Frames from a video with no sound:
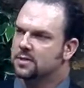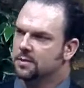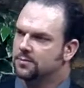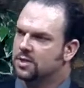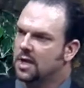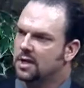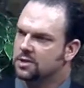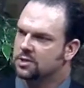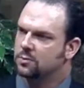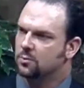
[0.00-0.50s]

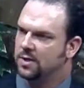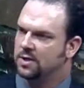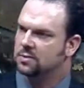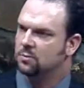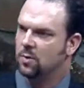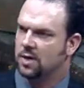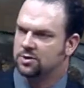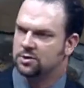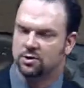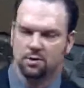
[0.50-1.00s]
sometimes the
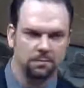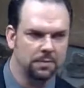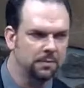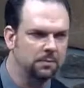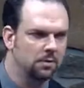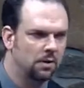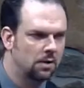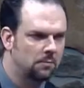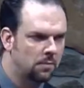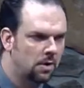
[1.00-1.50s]
reason why certain
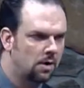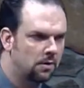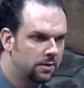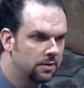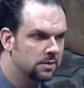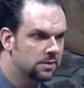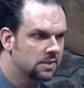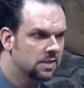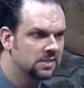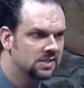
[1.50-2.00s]
people aren't
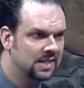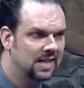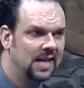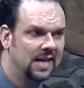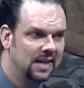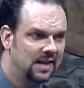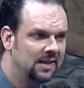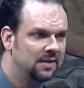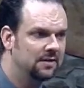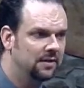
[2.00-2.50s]
martyred is because they
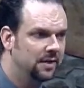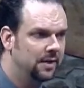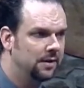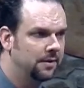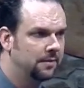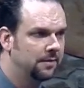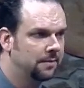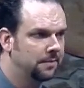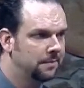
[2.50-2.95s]
can't handle it.